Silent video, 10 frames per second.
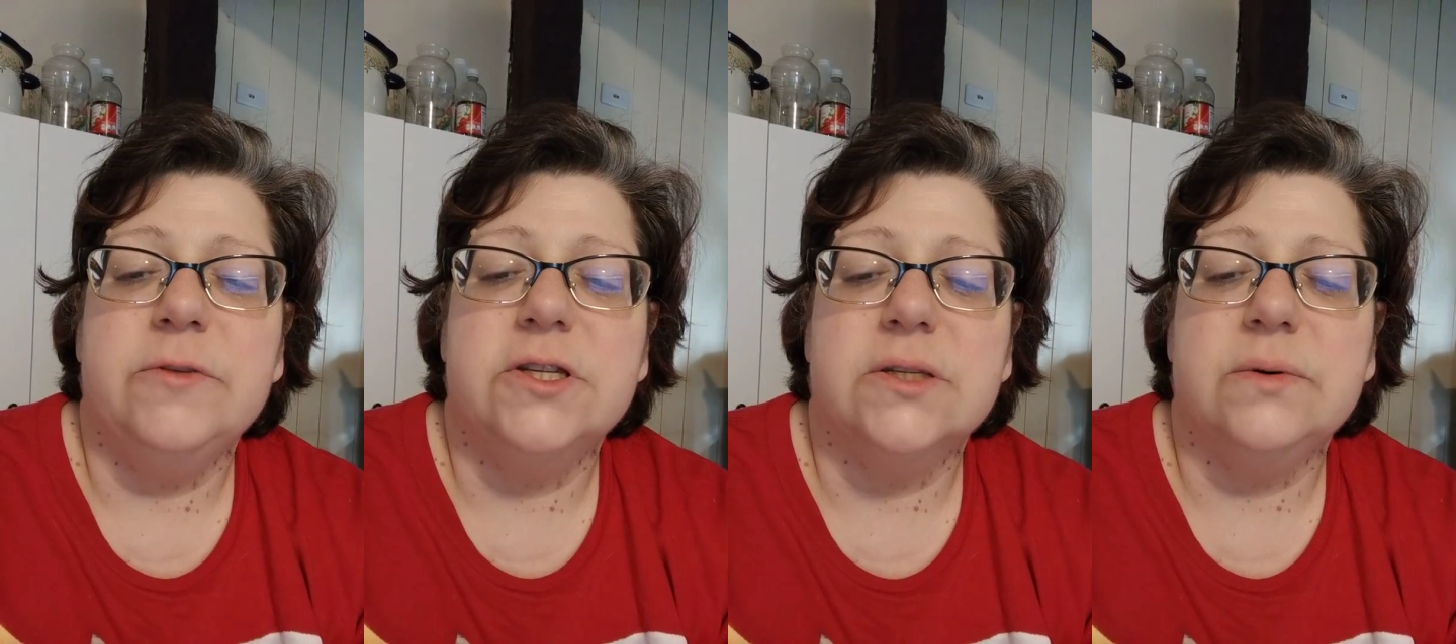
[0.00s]

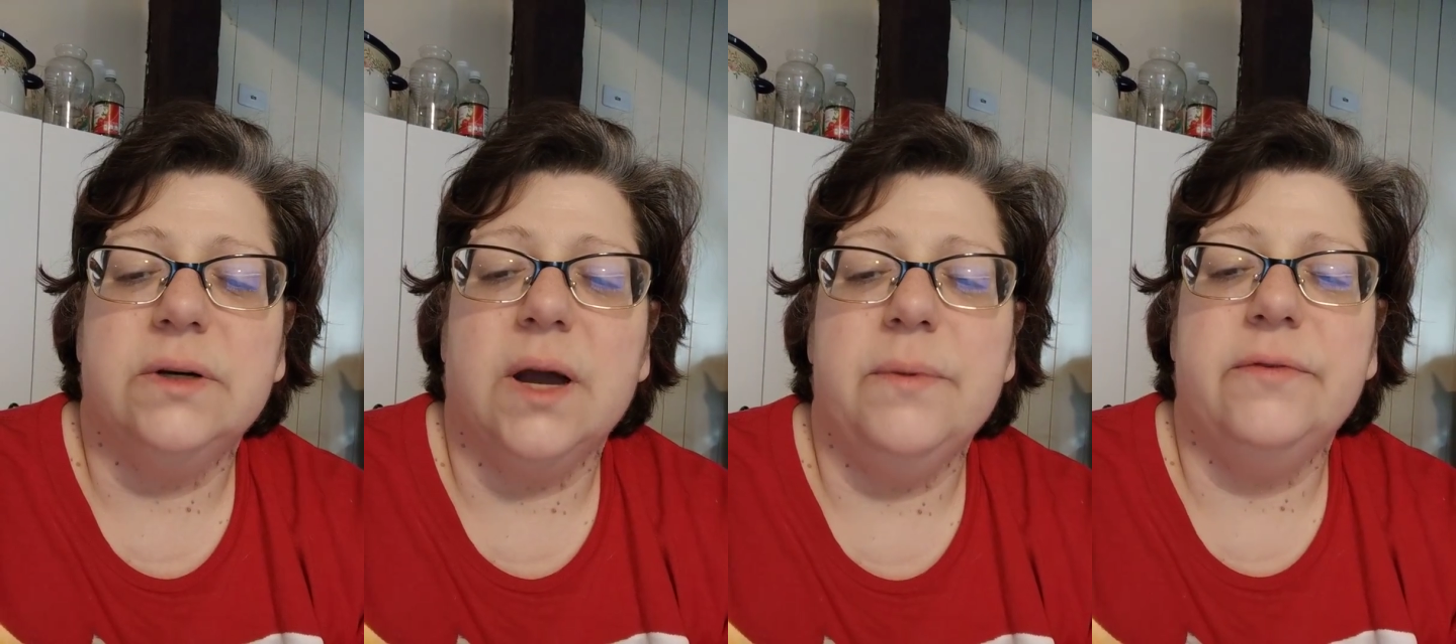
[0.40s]
Just
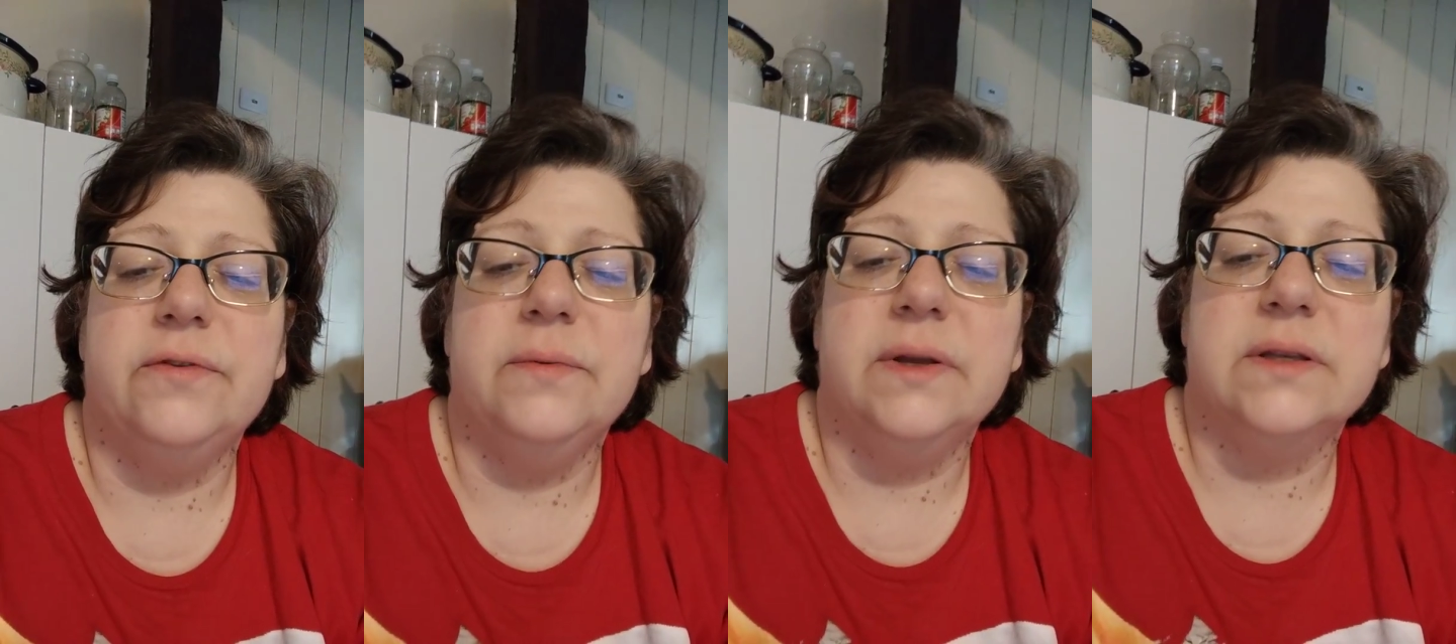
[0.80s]
woke up a
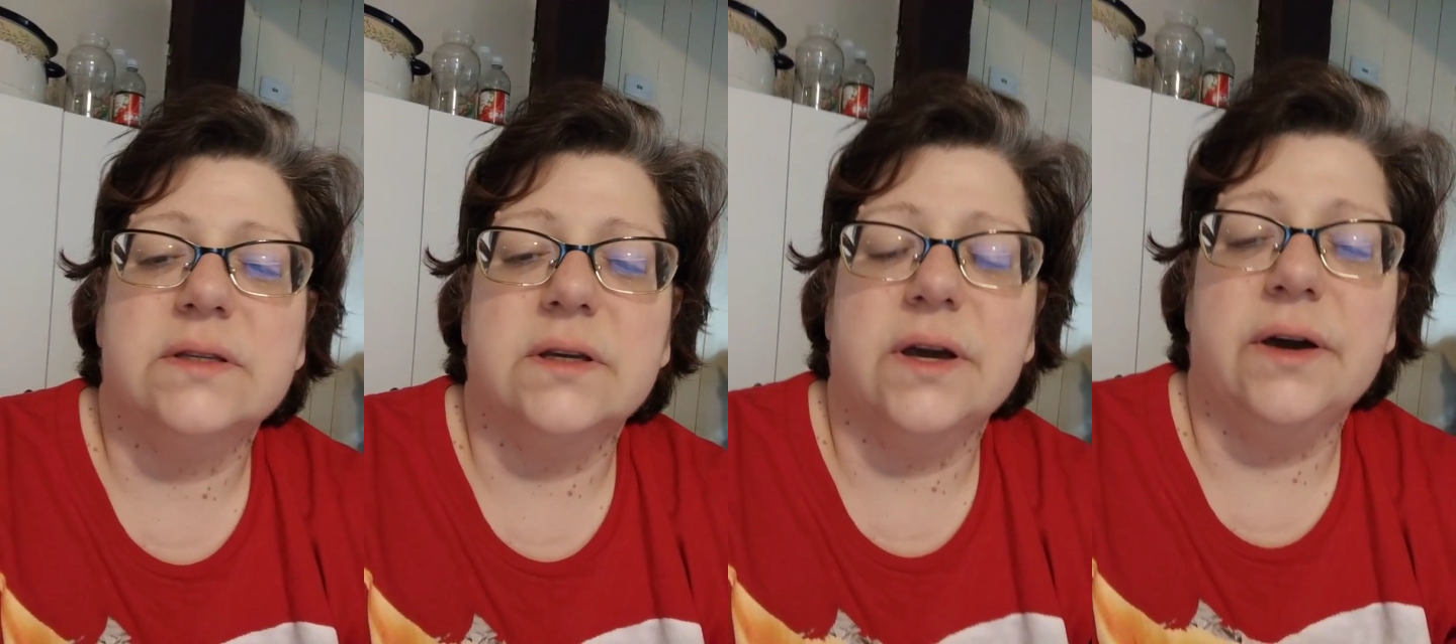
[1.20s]
few
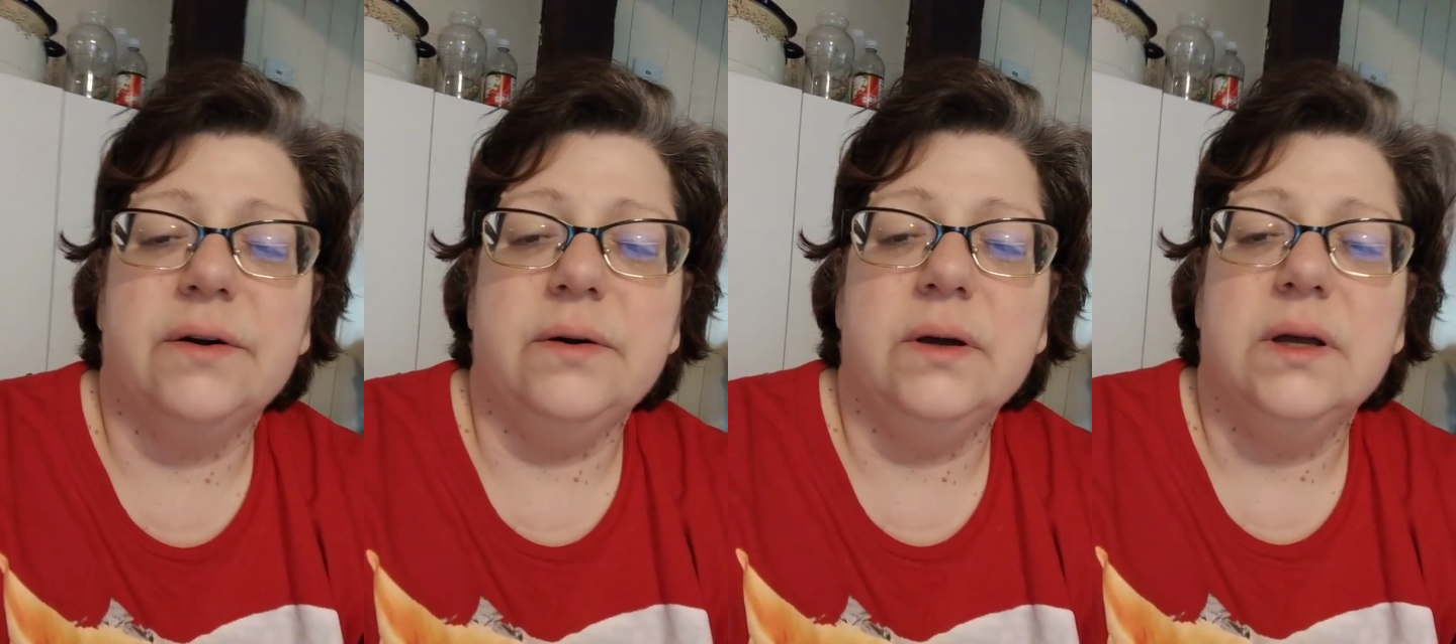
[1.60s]
minutes
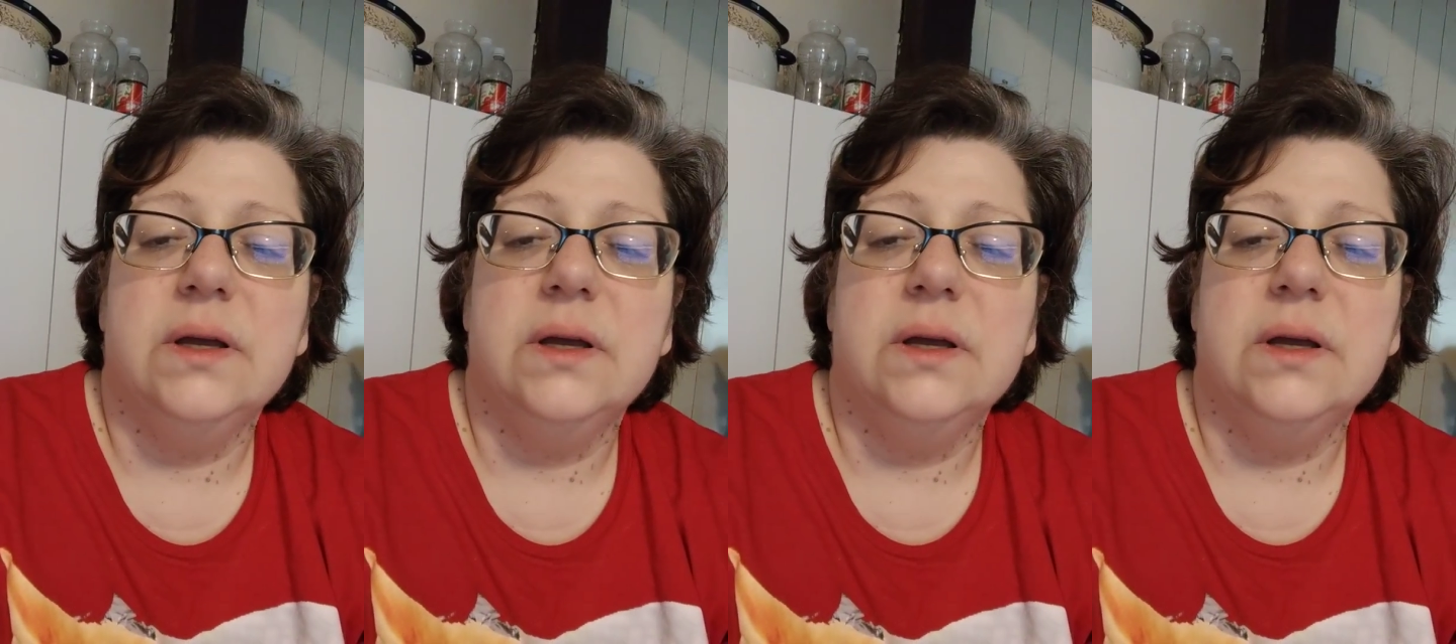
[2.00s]
ago.